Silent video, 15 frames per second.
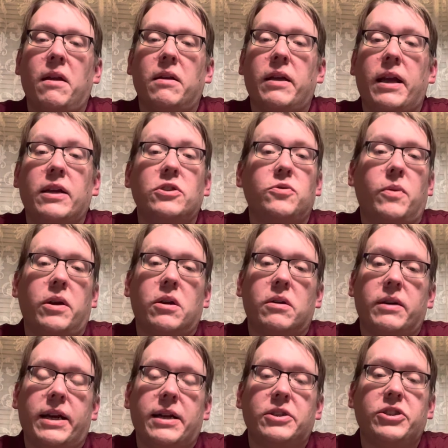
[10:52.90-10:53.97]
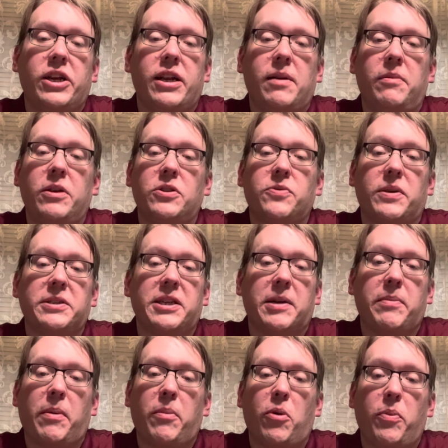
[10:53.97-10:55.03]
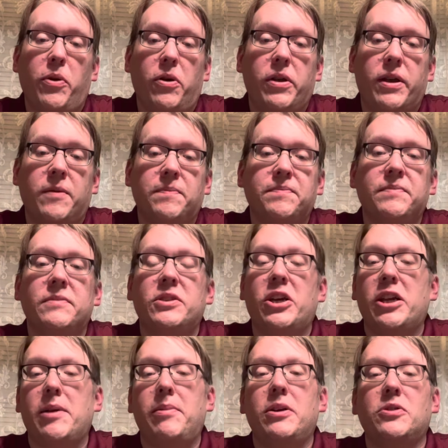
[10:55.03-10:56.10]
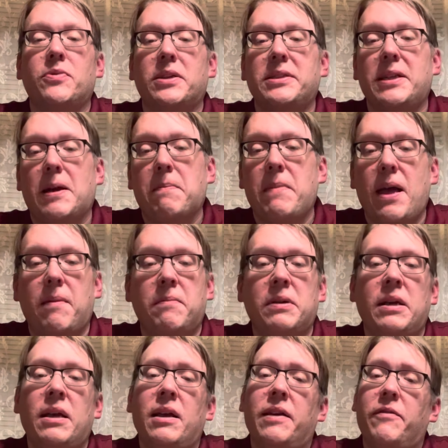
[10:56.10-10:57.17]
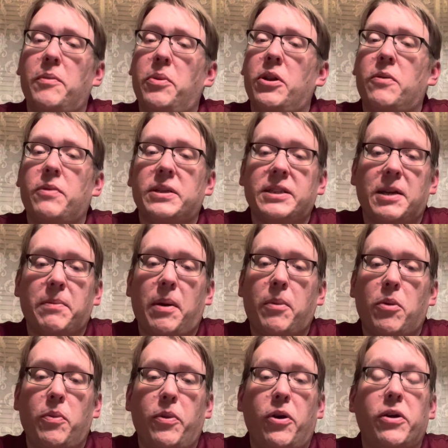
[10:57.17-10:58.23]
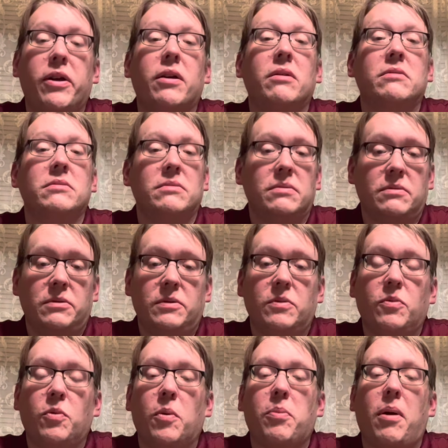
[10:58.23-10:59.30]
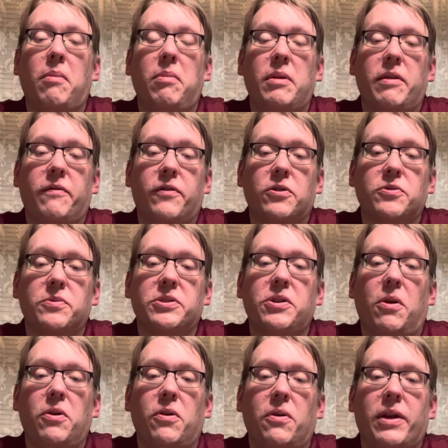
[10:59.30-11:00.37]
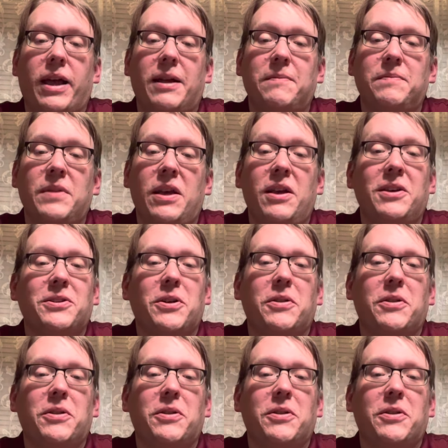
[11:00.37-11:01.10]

and Twitter at JW's Wrestling Memorabilia, JW's Wrestling Mem. If you put in Wrestling Memorabilia, we're probably the first result you'll get. So